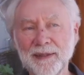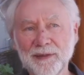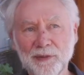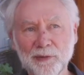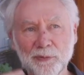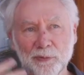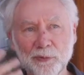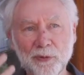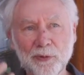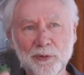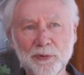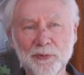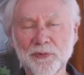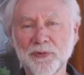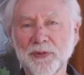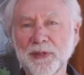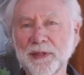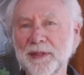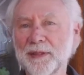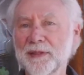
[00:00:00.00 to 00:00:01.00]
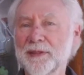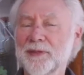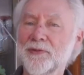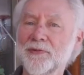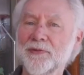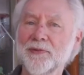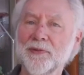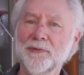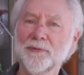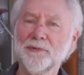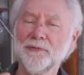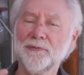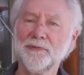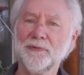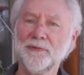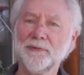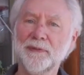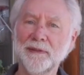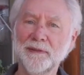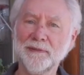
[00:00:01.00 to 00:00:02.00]
the world thinking itself
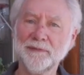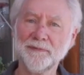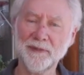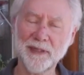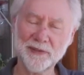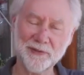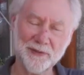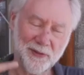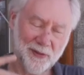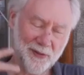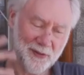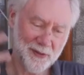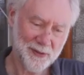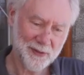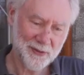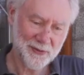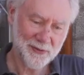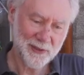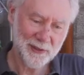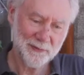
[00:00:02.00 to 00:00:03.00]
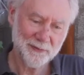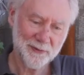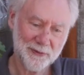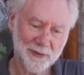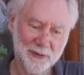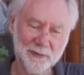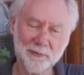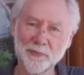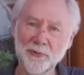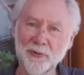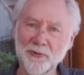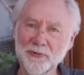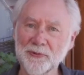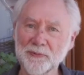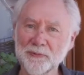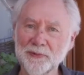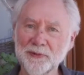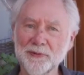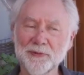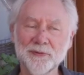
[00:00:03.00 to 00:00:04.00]
at the highest level it can
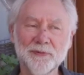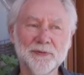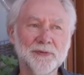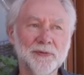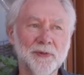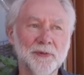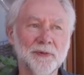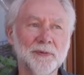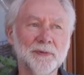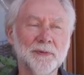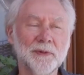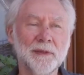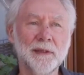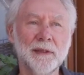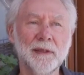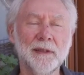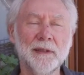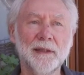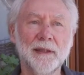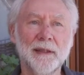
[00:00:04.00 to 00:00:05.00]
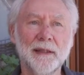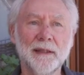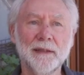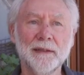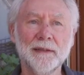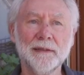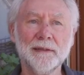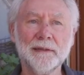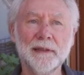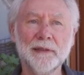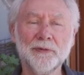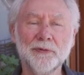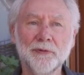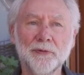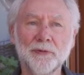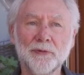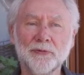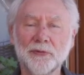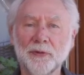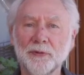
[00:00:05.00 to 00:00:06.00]
possibly do so, and
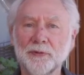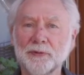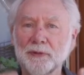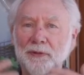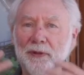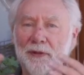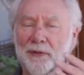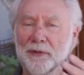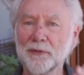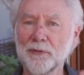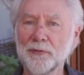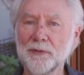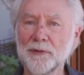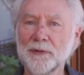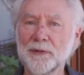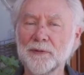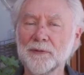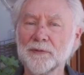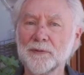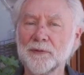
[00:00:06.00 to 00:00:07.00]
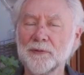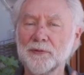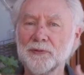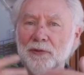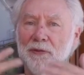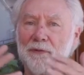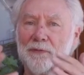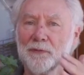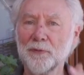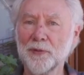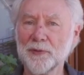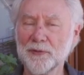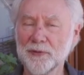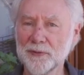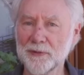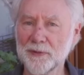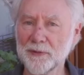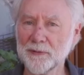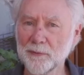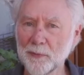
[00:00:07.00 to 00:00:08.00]
doing so in a kind of critical and a
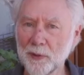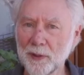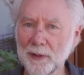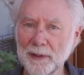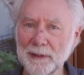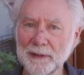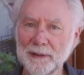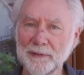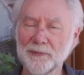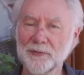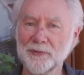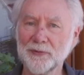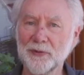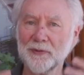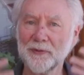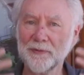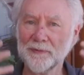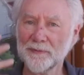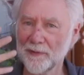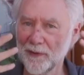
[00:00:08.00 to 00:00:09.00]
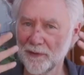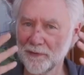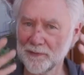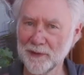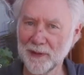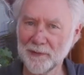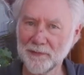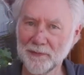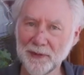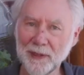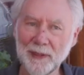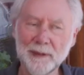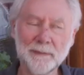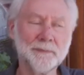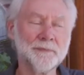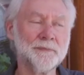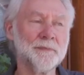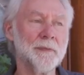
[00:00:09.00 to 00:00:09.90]
self-questioning way. So I've loved that.